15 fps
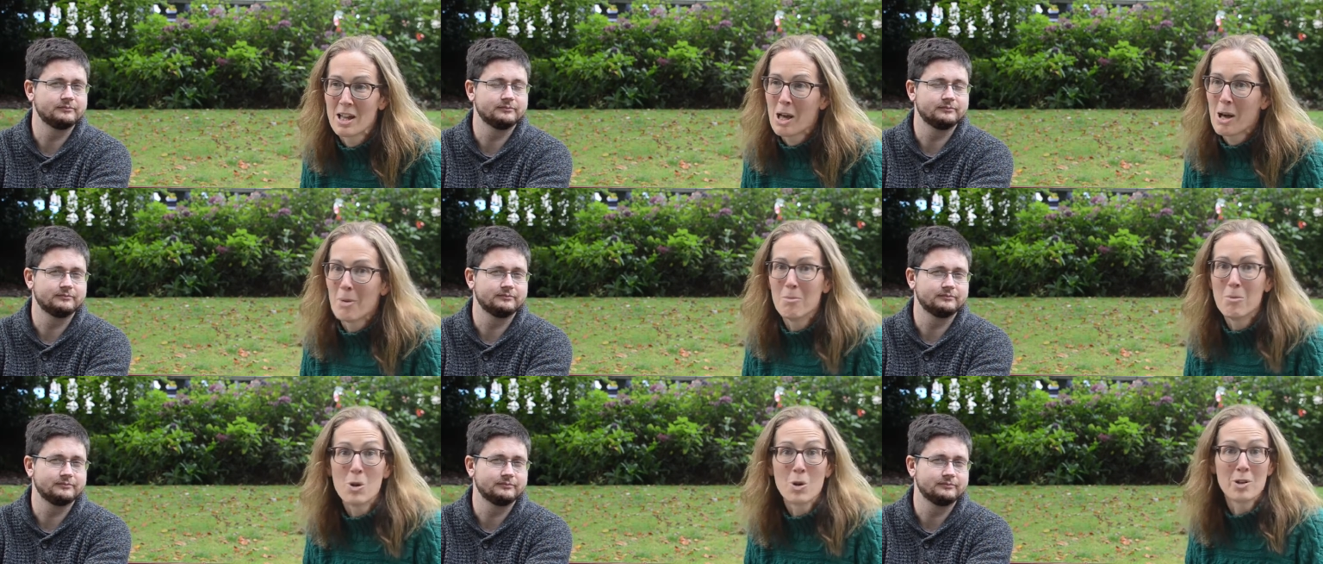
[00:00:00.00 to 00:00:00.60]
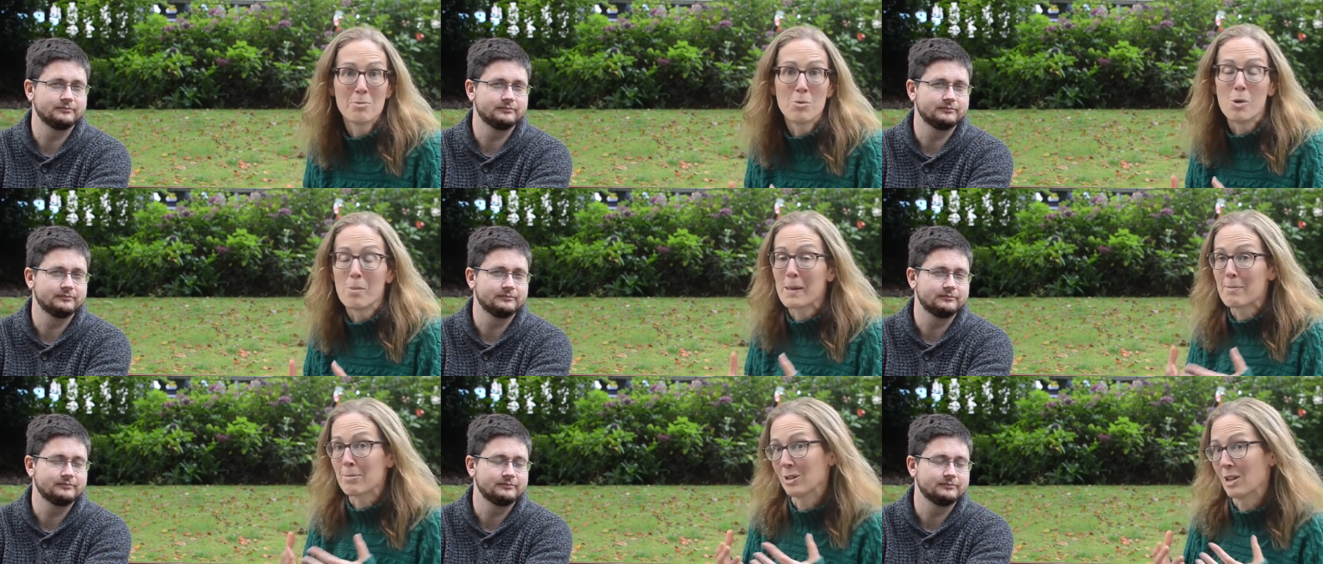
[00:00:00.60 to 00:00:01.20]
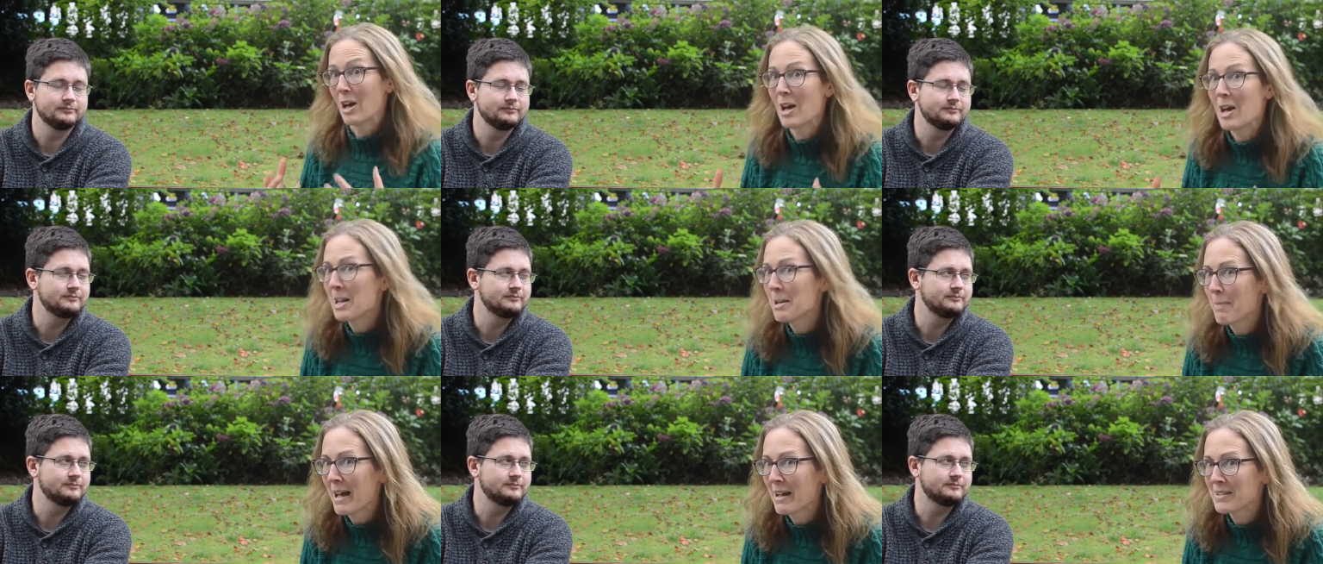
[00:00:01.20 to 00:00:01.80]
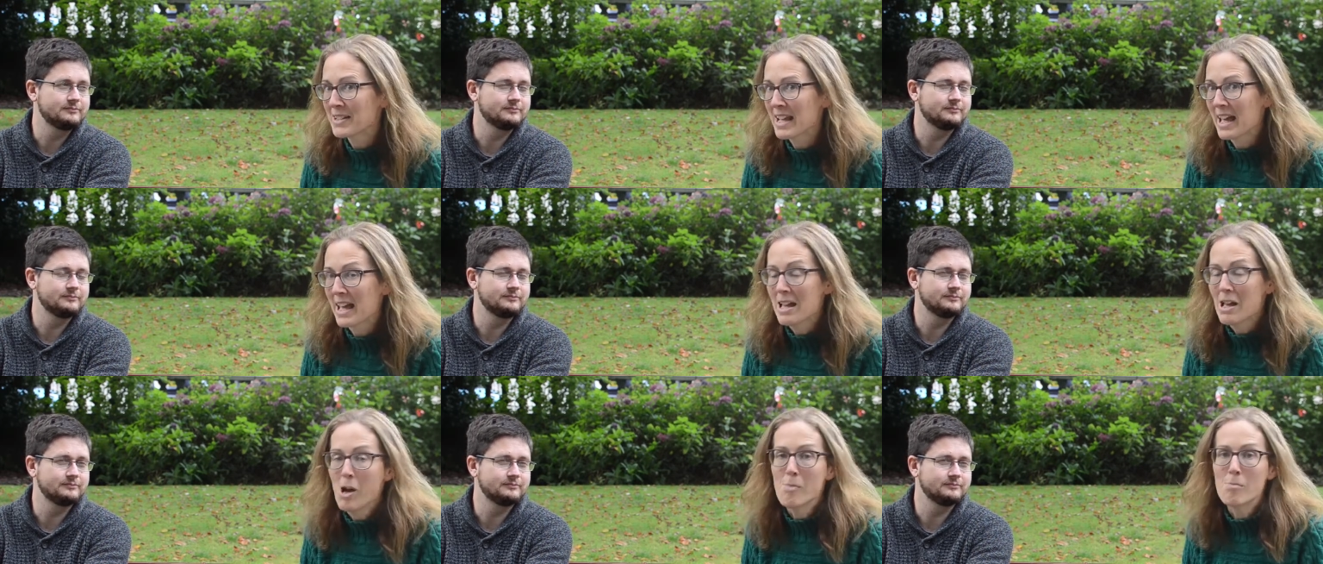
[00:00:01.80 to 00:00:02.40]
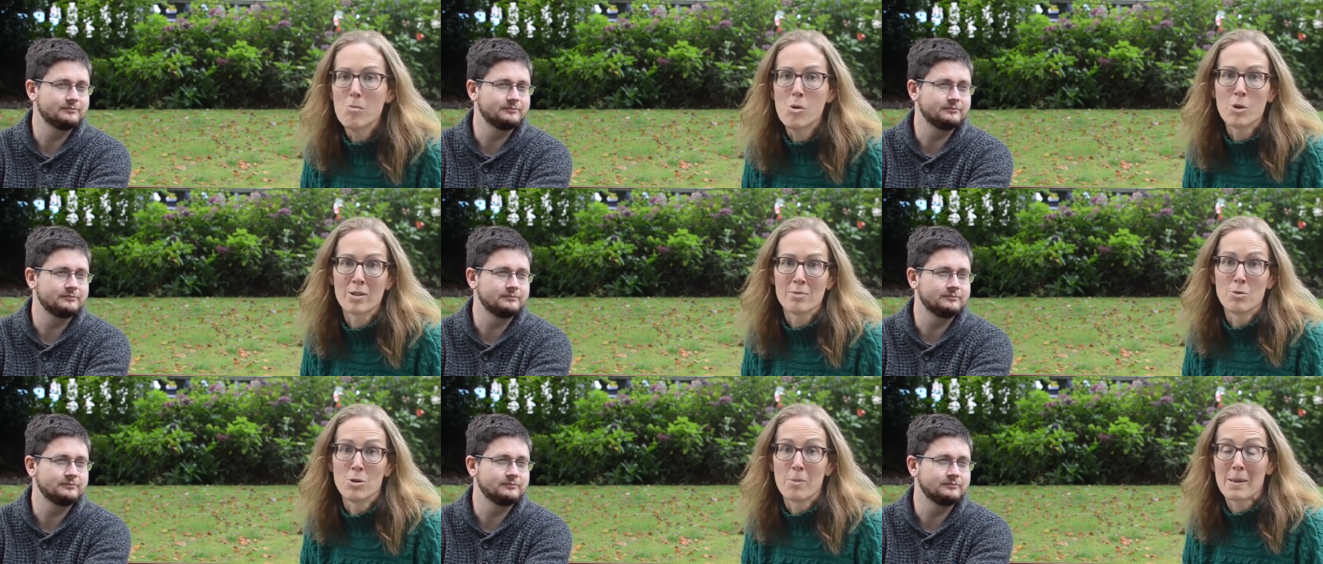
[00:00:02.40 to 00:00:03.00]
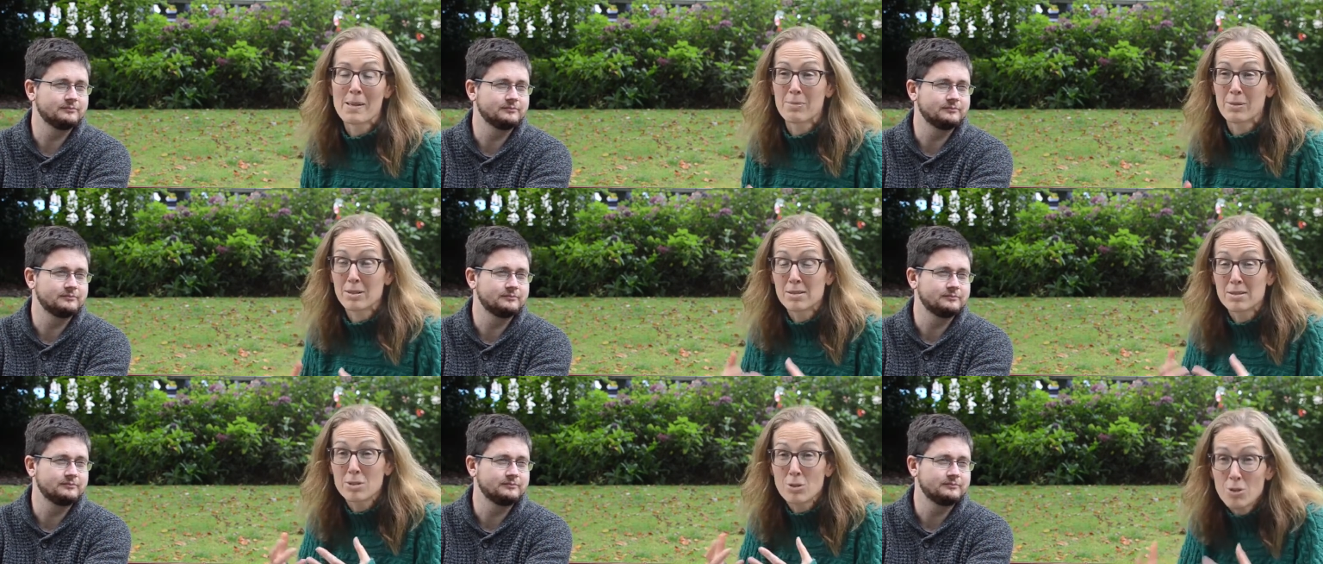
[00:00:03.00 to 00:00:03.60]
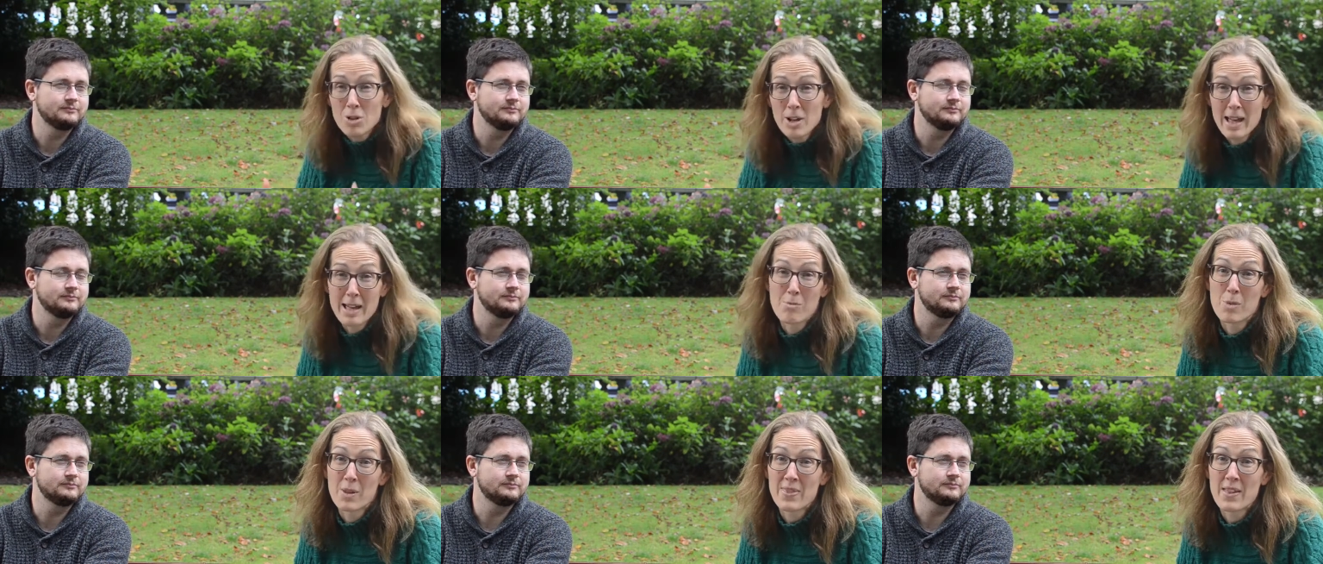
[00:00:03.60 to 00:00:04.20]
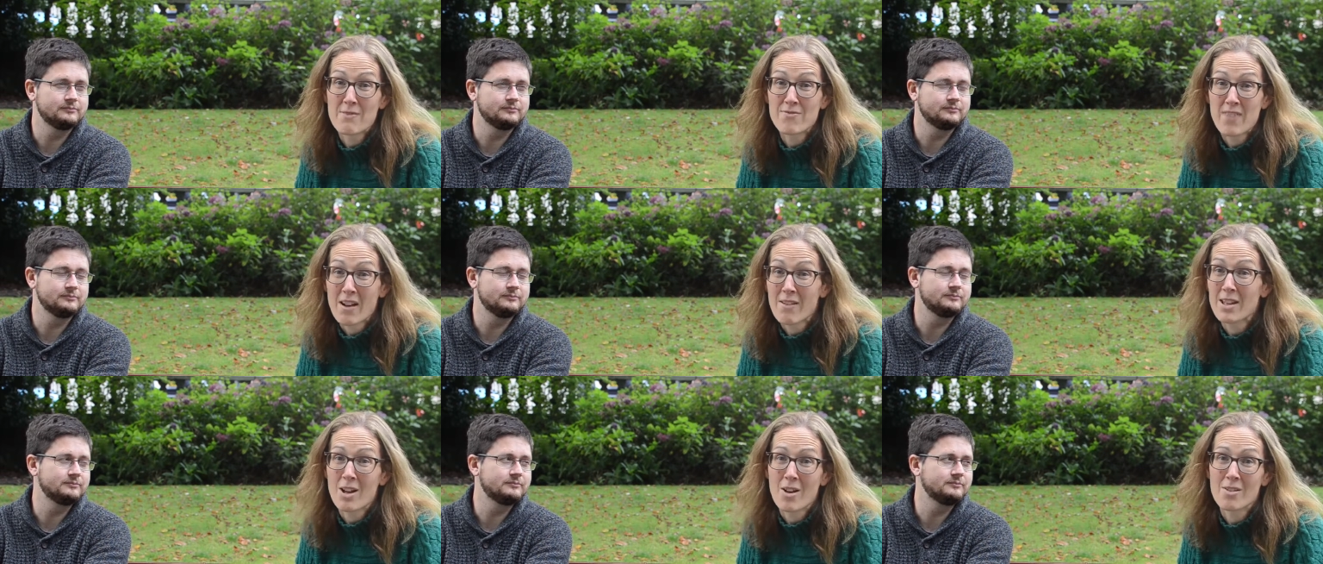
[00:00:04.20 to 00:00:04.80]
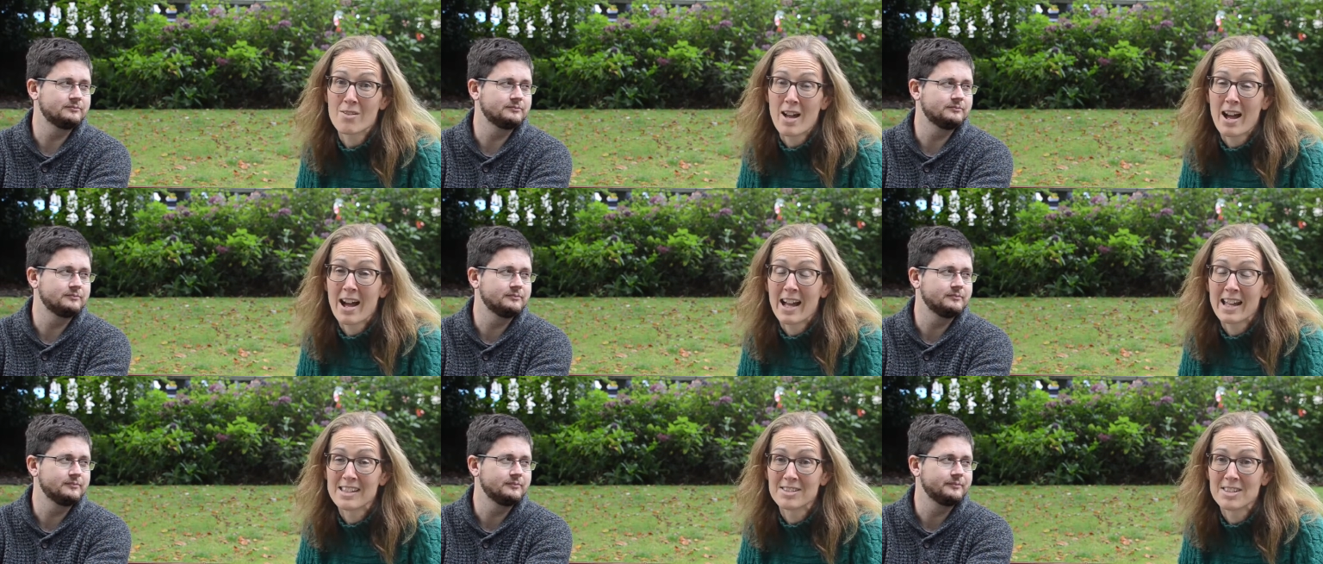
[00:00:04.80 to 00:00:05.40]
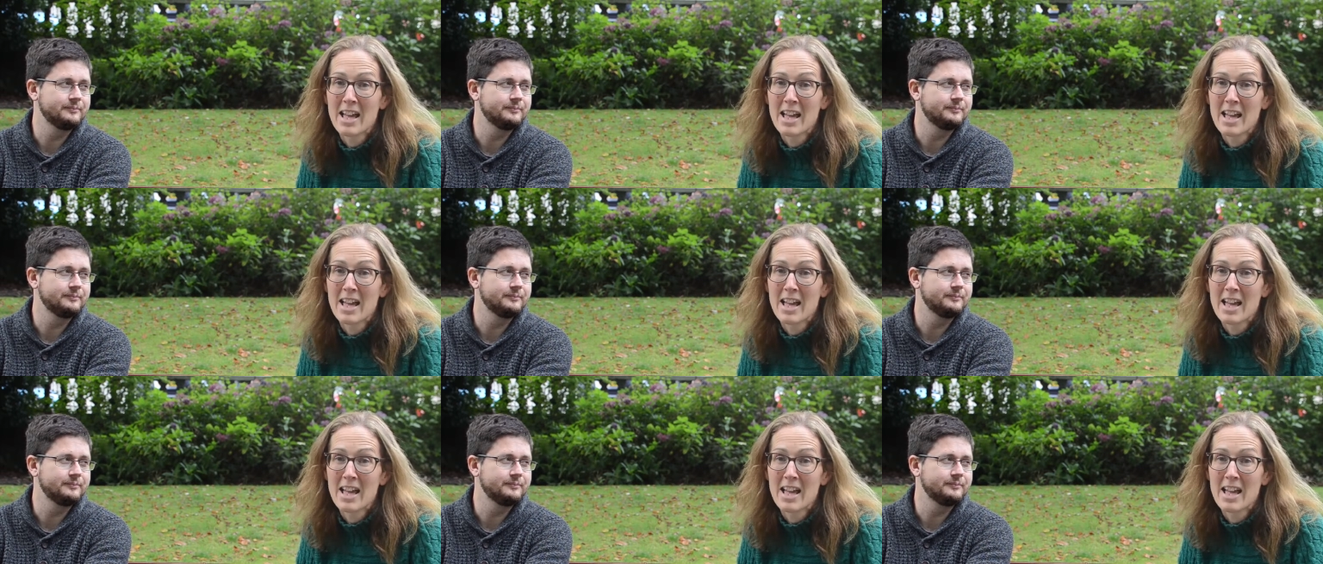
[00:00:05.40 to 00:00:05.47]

Speaker 1: More and more people heard about it, more and more people saw him with their very own eyes,